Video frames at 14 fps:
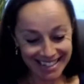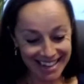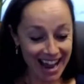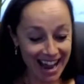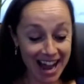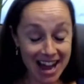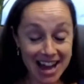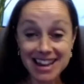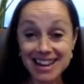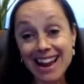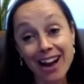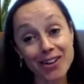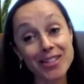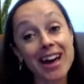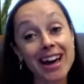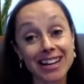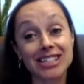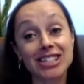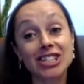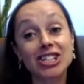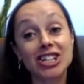Uh, now that
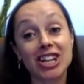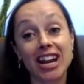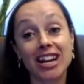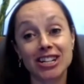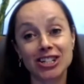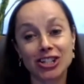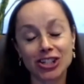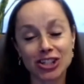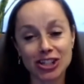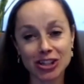has changed.